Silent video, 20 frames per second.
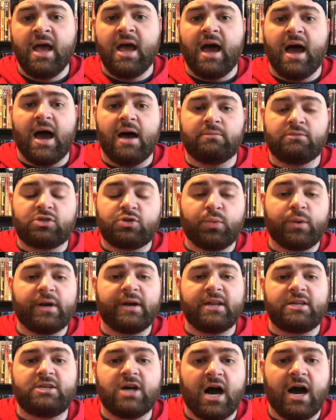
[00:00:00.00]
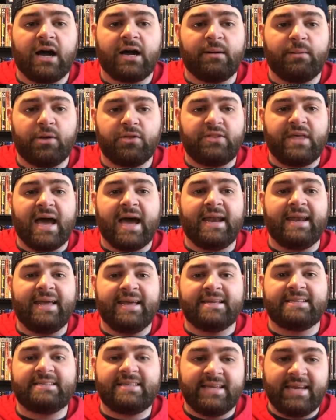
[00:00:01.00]
Um, so we're going to talk about that
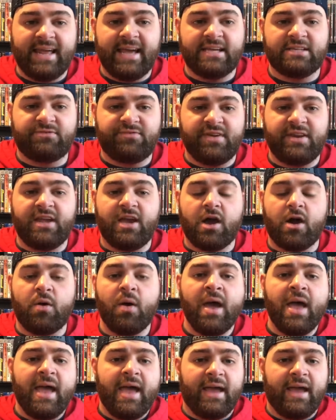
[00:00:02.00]
in today's video